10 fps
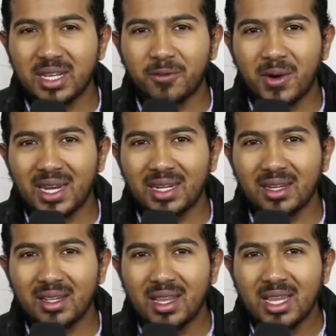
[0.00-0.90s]
dear friend.
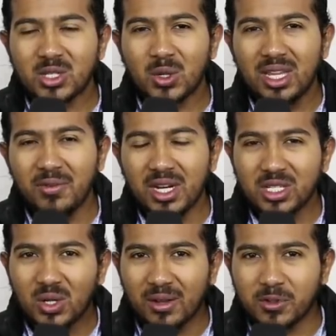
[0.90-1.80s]
So even
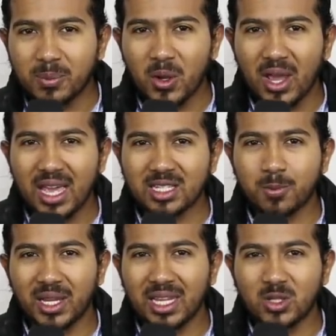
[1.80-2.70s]
as you lift up your hands,
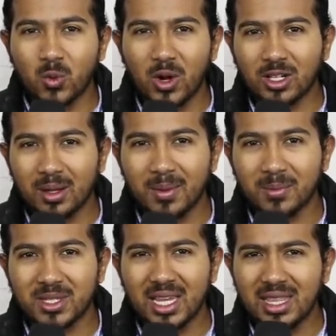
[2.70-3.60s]
begin to welcome
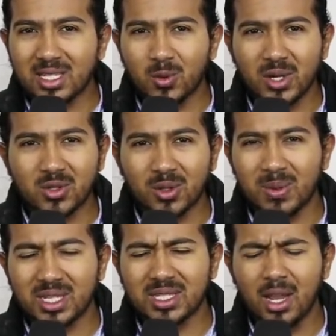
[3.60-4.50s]
Him. Say these words with
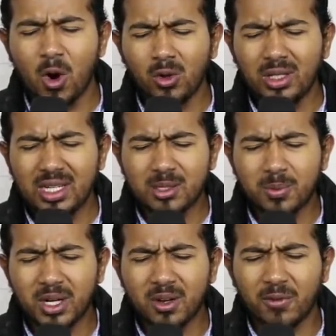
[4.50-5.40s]
me Say, Holy
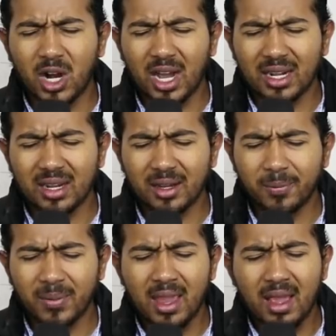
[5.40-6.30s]
Spirit of God,
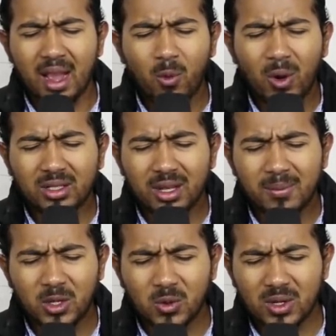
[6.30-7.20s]
I welcome
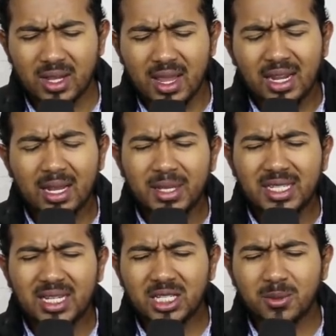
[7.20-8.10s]
you. Come
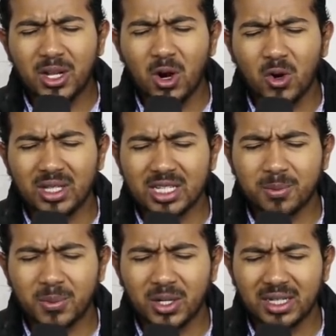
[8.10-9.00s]
and touch me, Holy
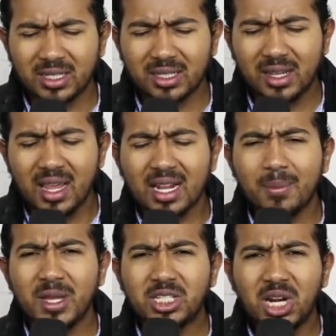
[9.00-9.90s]
Spirit.
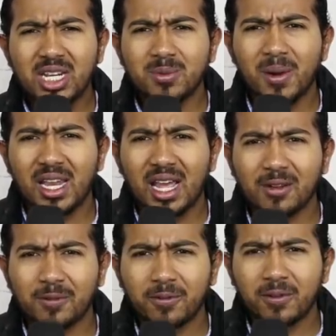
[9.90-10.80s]
Come and change my life.